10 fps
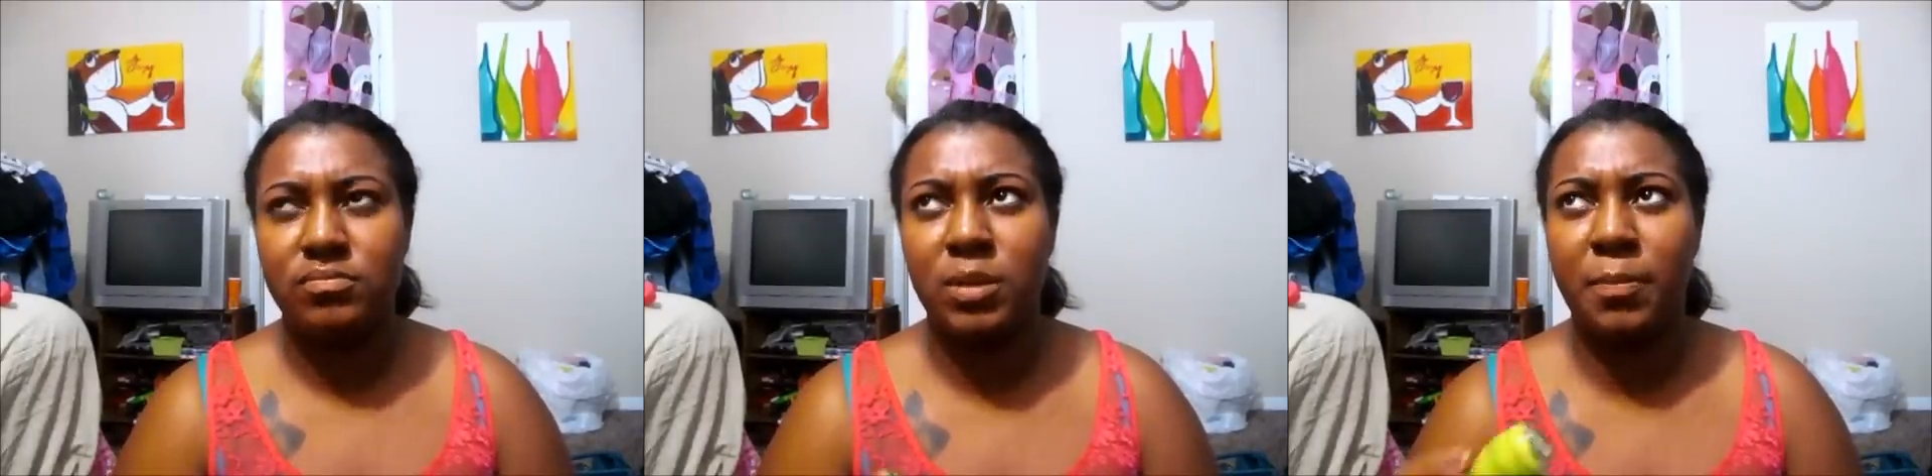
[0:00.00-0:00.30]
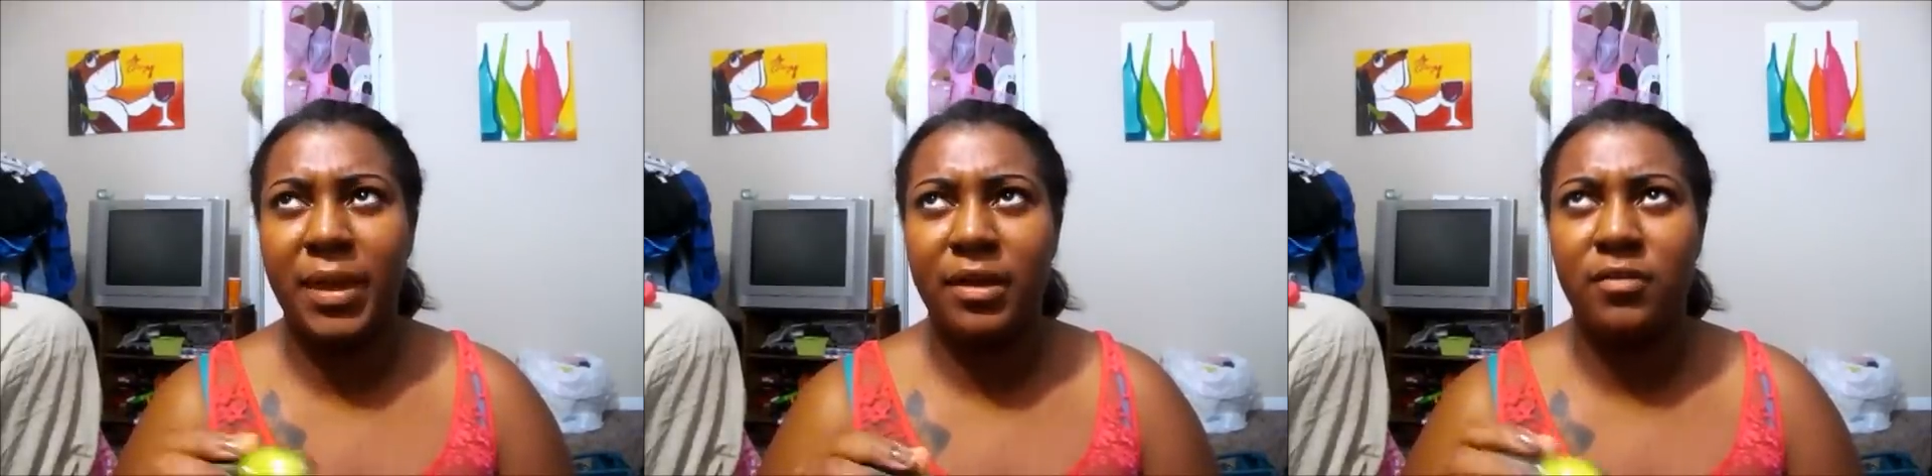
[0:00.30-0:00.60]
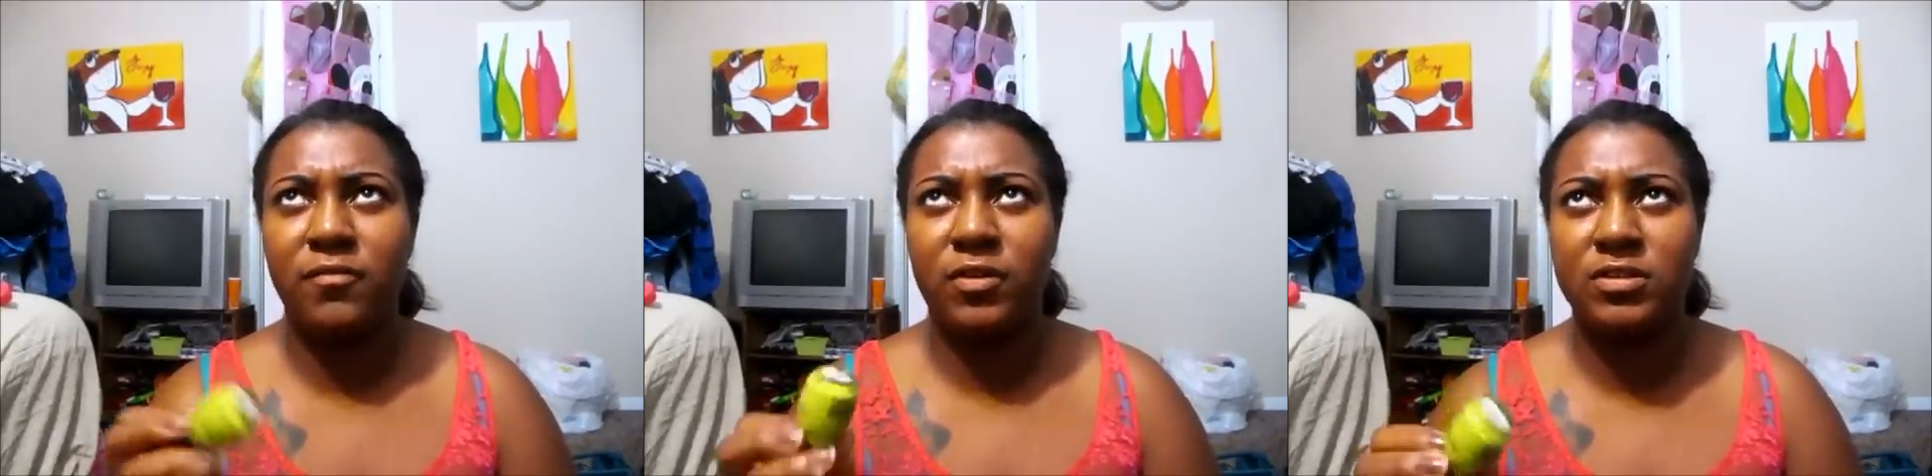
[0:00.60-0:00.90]
The
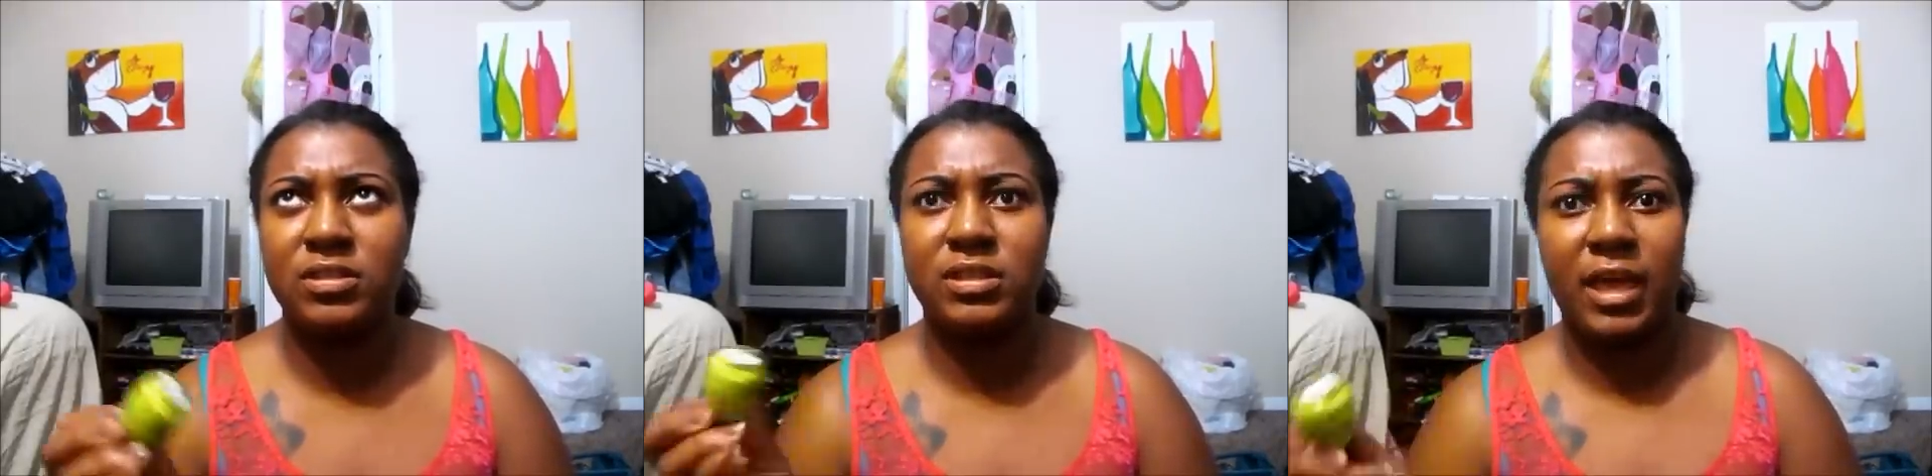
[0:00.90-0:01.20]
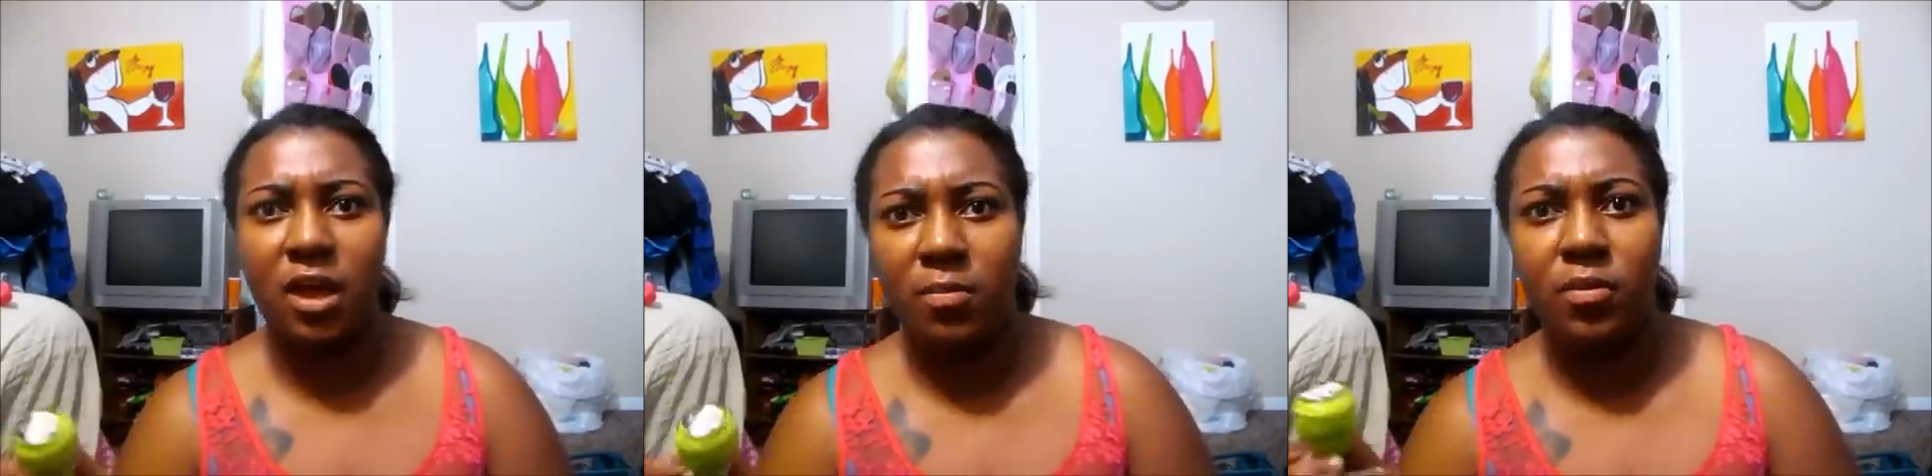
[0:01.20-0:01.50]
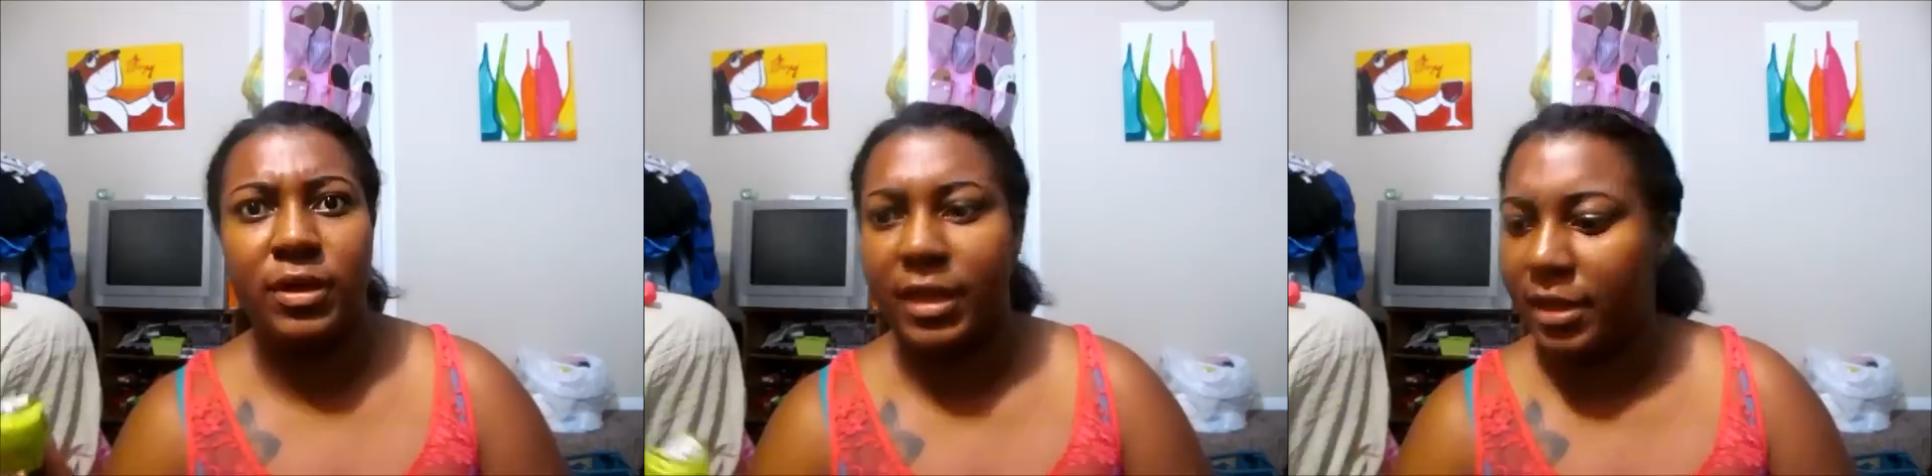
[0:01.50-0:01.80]
Bear versus
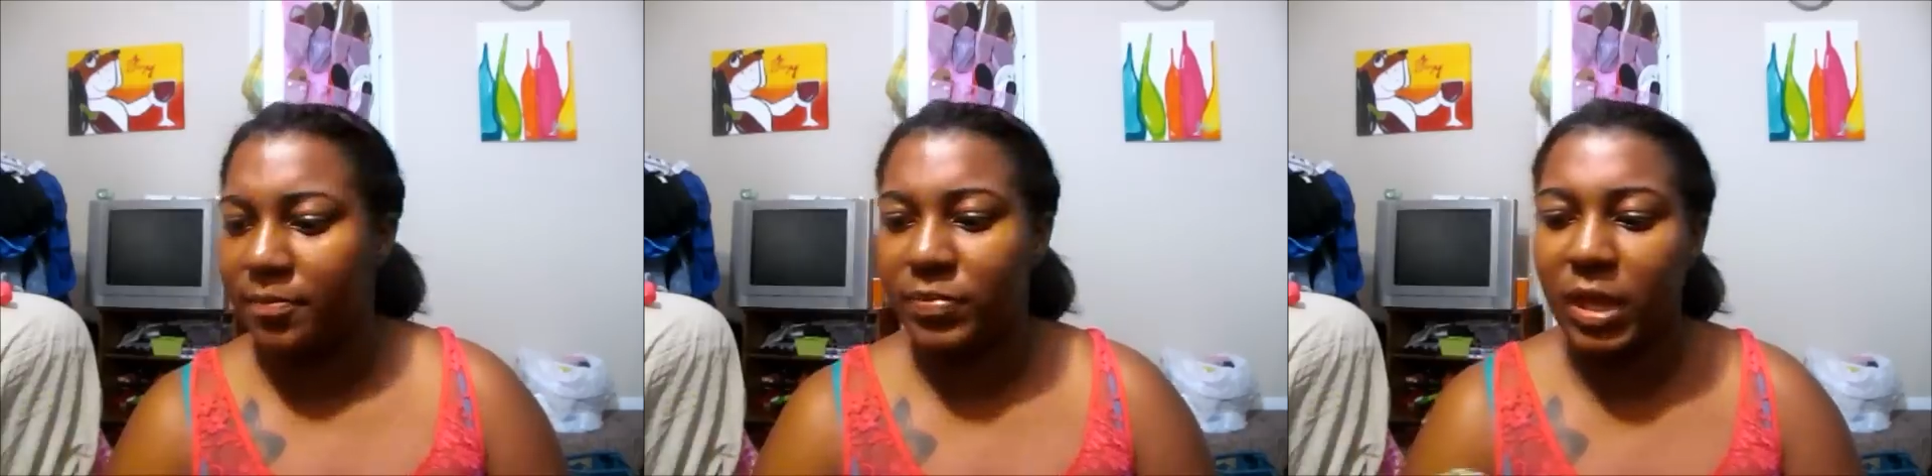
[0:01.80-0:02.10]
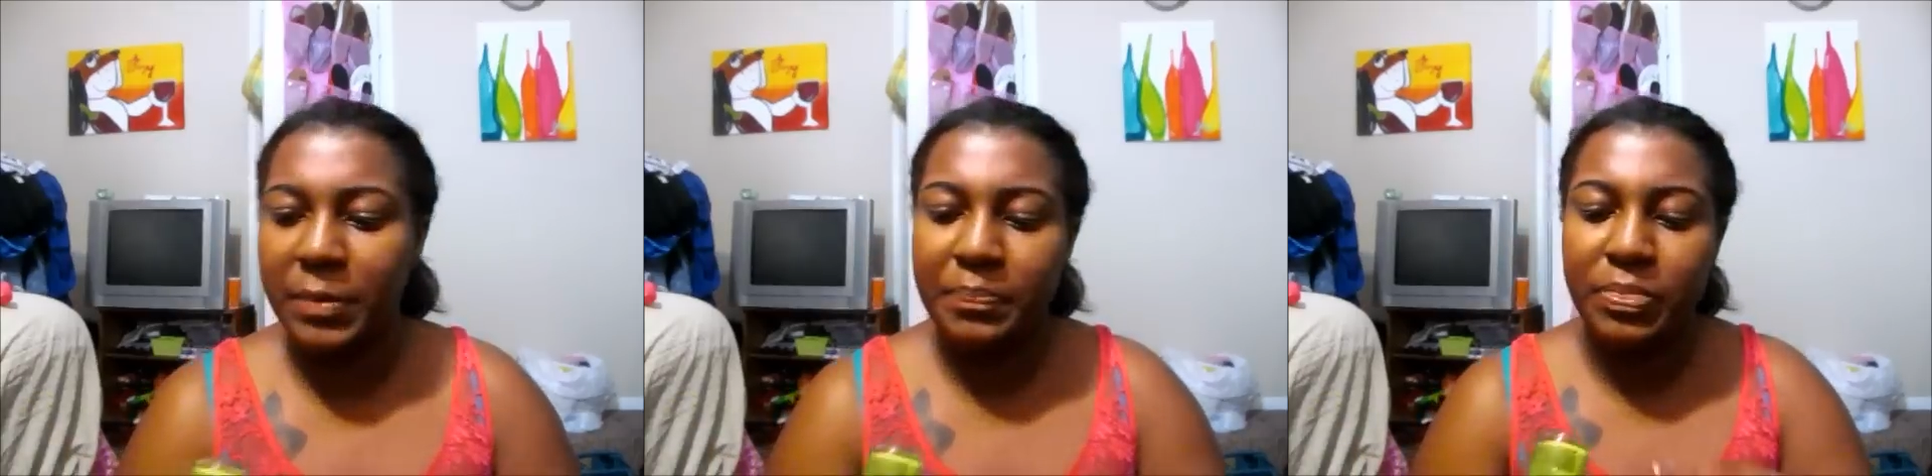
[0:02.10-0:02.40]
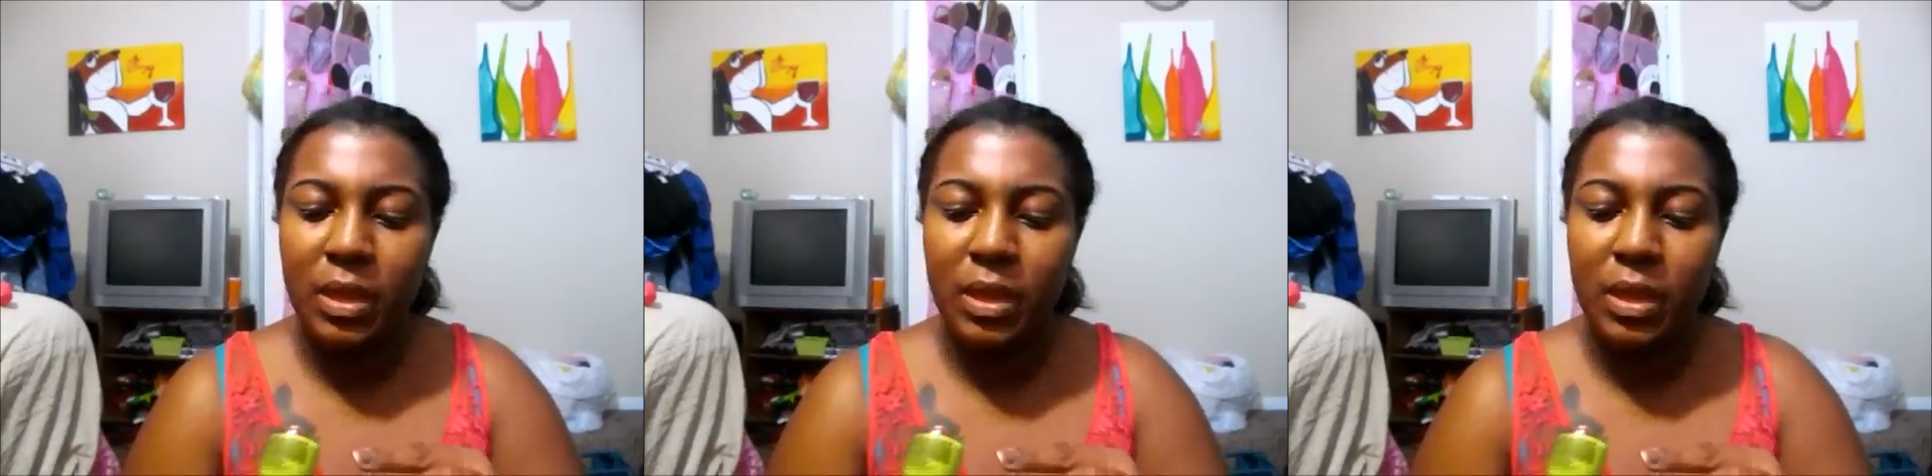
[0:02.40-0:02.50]
Cowboy game. Yeah.